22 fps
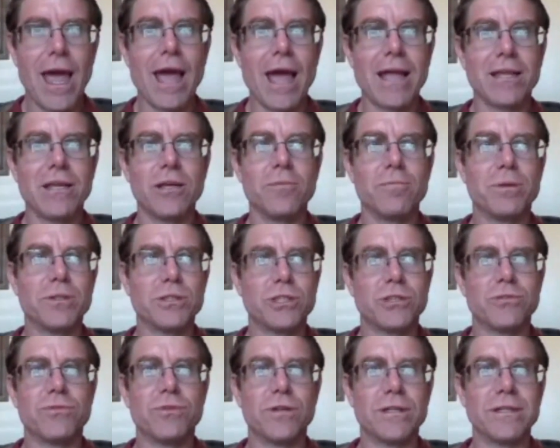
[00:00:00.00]
and you put
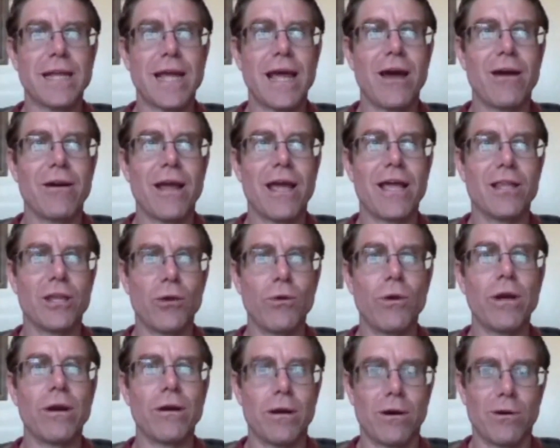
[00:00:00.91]
your foot down and
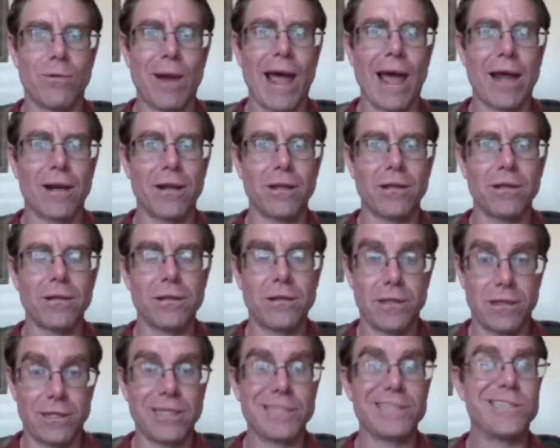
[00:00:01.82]
you hear a rattle,
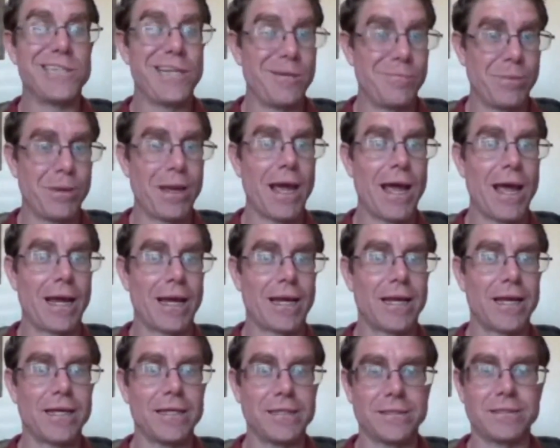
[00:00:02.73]
you jump
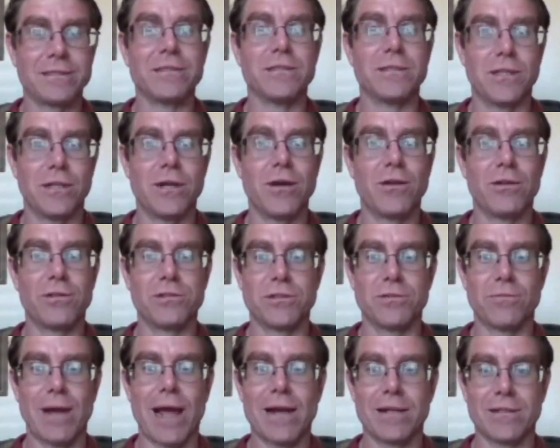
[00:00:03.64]
back because you know there's
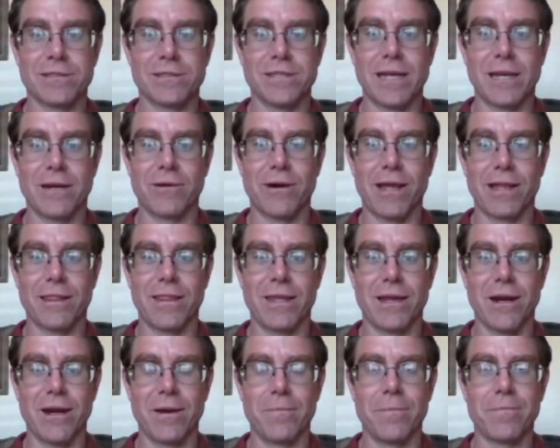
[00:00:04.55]
a rattlesnake right
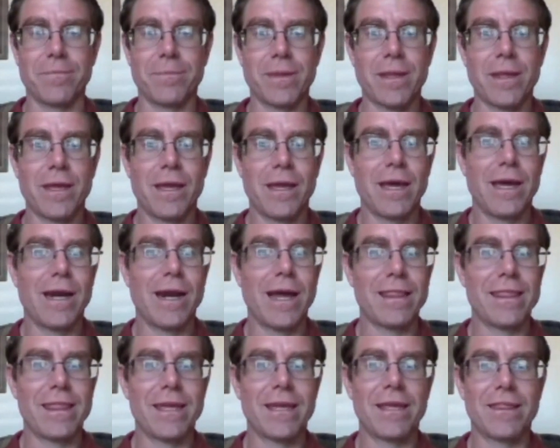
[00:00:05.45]
there. And
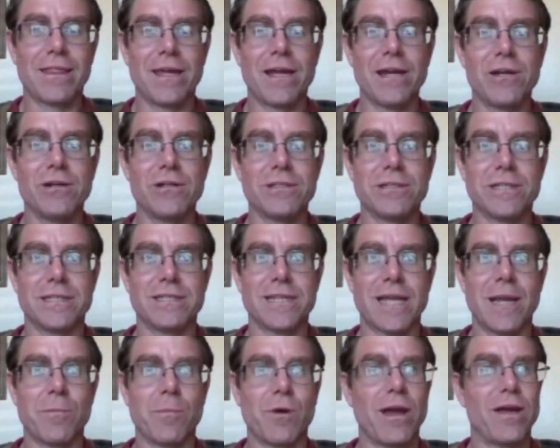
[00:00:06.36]
I think of thunder is the
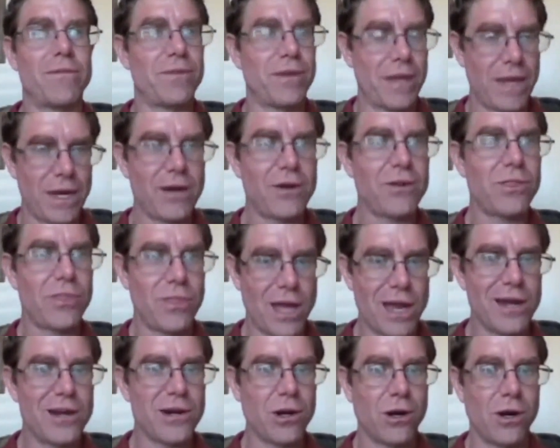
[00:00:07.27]
same way. If you hear
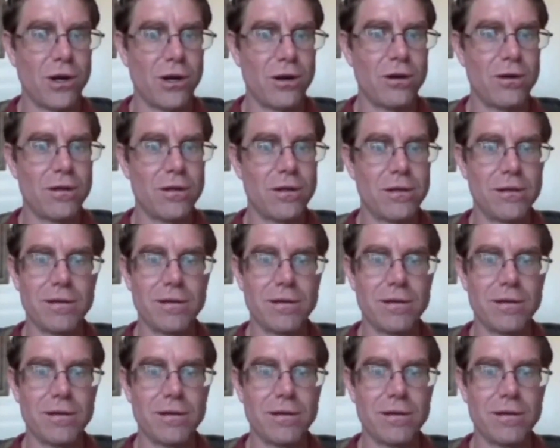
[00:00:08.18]
thunder,